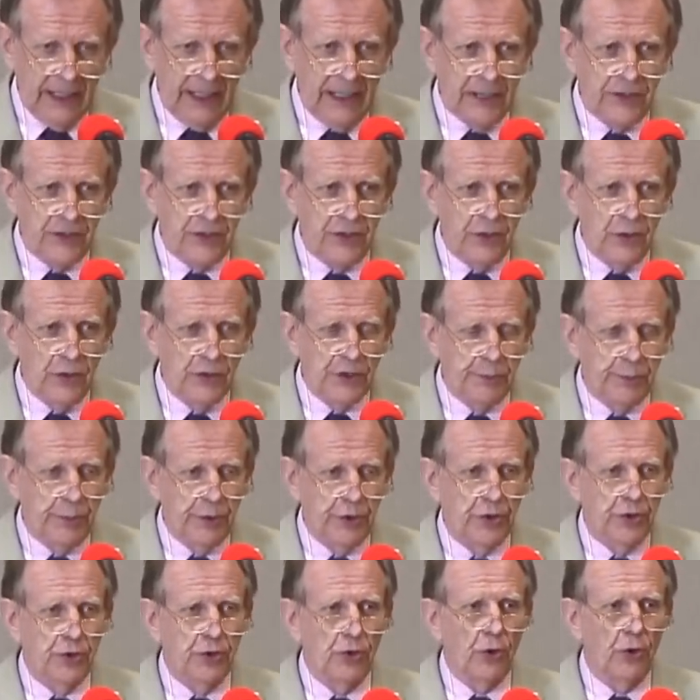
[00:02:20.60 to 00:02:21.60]
it's used
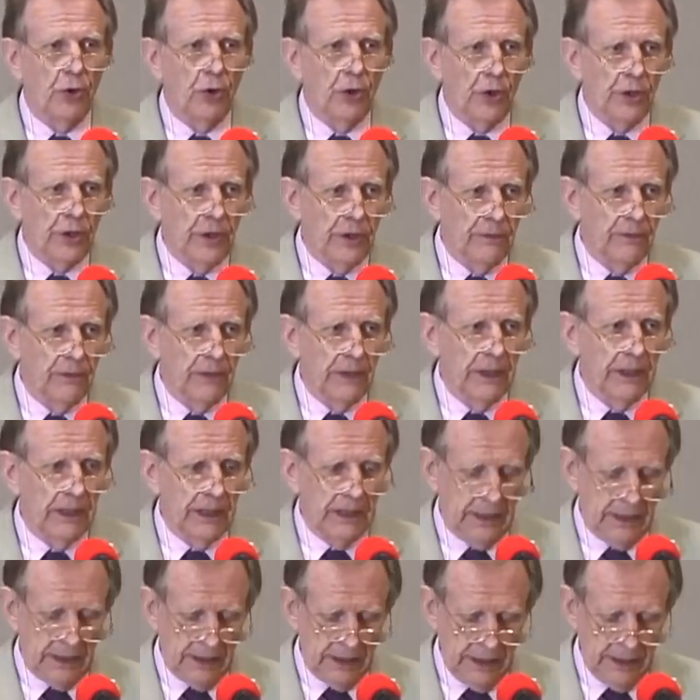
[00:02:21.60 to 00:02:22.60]

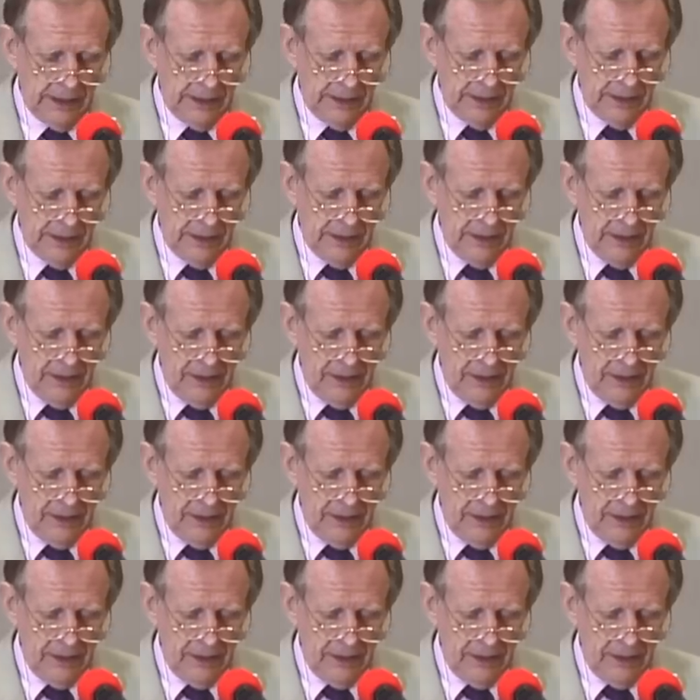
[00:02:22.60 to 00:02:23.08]
pejoratively in,